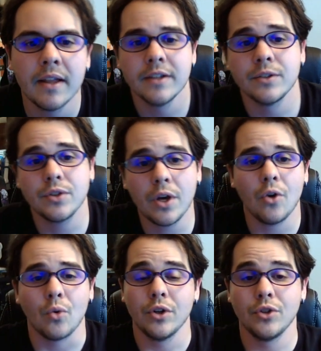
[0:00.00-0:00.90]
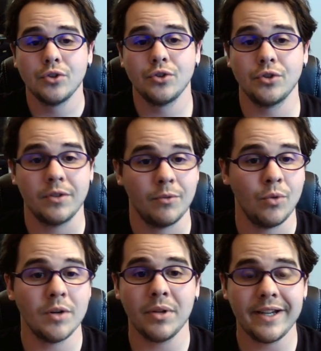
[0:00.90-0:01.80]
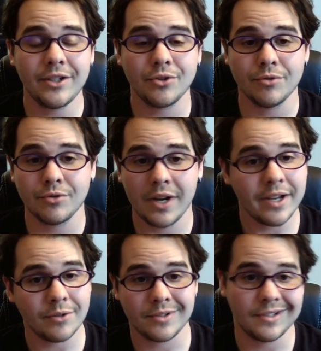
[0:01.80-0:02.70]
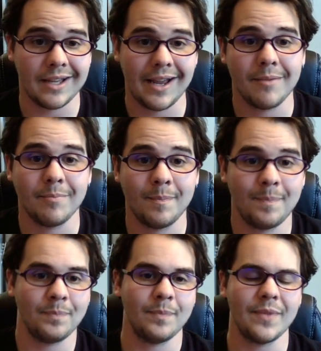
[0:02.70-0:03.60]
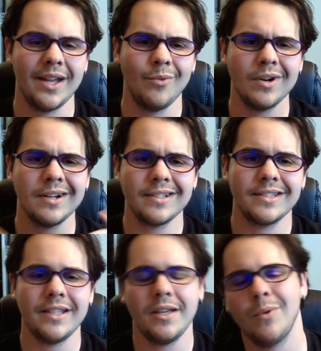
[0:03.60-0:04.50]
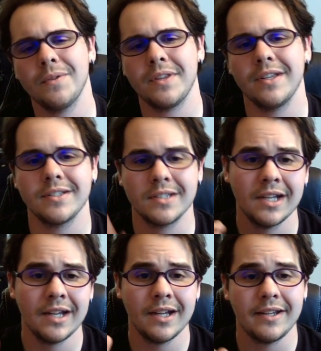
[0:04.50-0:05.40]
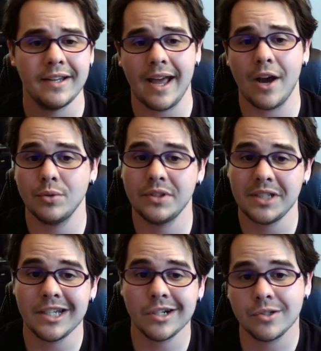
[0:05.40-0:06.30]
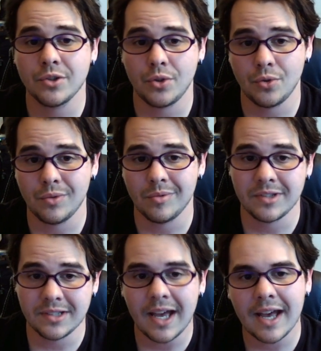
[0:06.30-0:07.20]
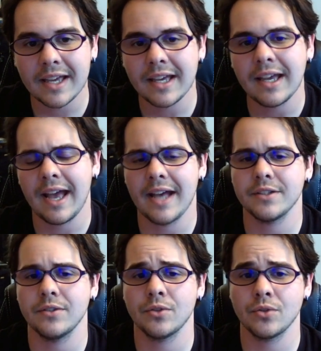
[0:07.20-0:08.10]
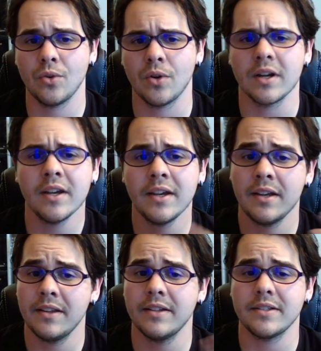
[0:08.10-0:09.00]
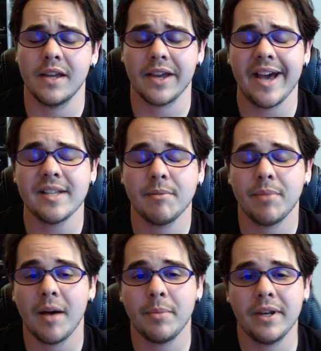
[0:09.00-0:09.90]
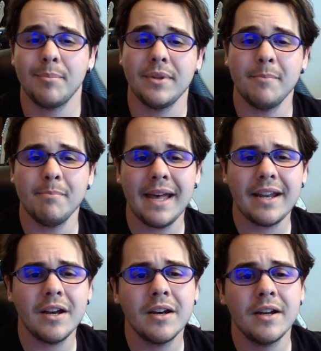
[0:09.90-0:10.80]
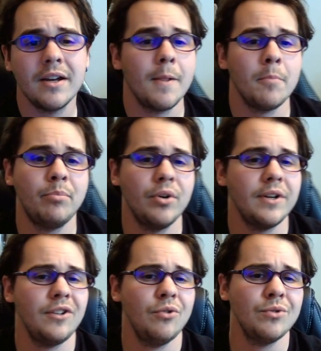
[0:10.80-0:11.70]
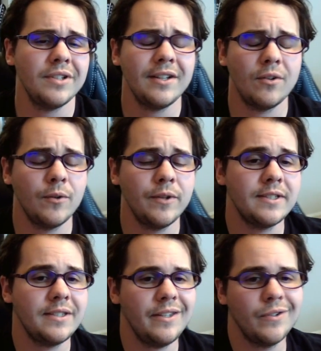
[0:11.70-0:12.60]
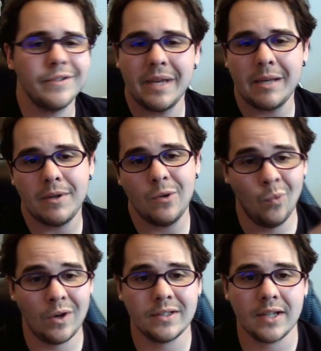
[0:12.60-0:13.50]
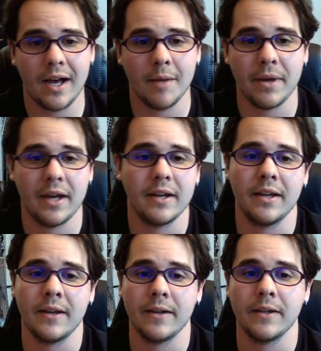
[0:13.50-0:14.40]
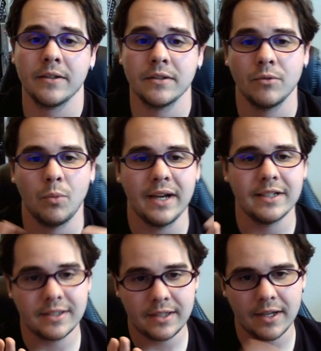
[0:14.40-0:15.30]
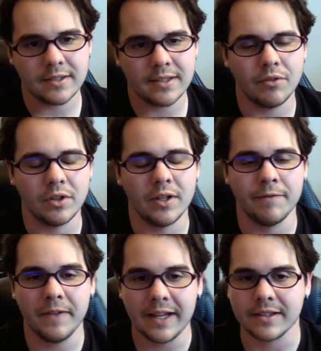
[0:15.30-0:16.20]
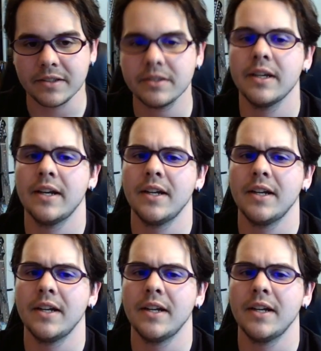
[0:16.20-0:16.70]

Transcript: So, we're playing True Dracos today, and we're going to see what this now Tier 2 deck has in store. This deck has been popping up in the meta, but usually it only steals maybe one top at a YCS level event.